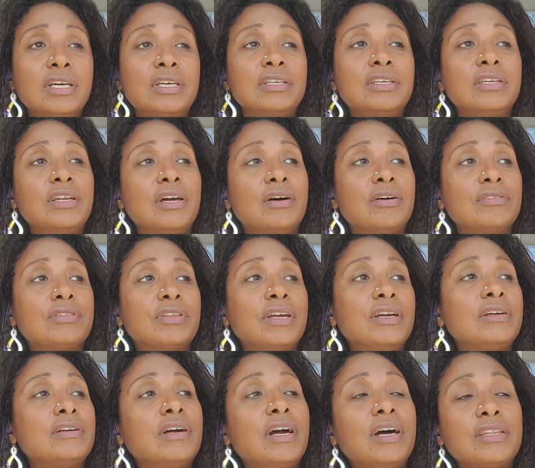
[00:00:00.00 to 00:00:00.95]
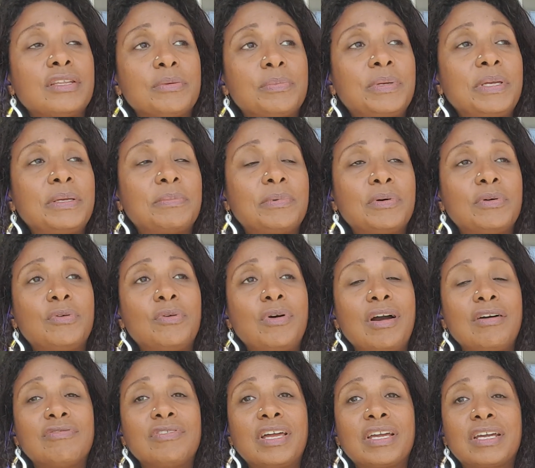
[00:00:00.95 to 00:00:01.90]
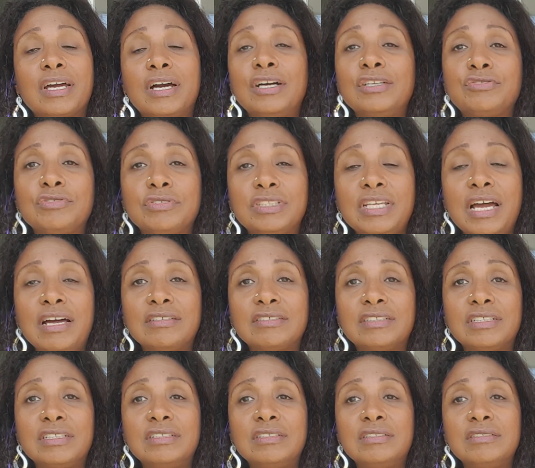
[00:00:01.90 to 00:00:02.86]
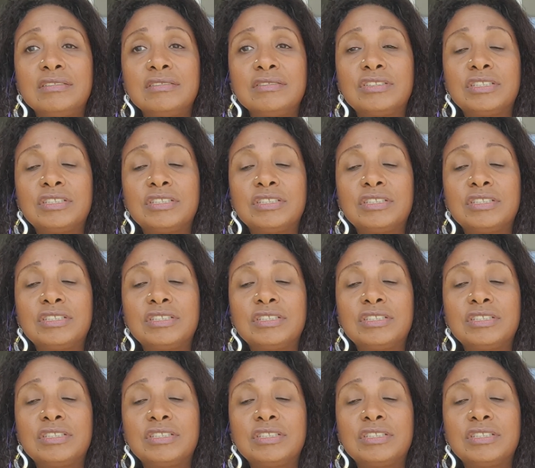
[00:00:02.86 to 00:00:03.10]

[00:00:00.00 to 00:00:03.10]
You know, there are other people who have like 100,000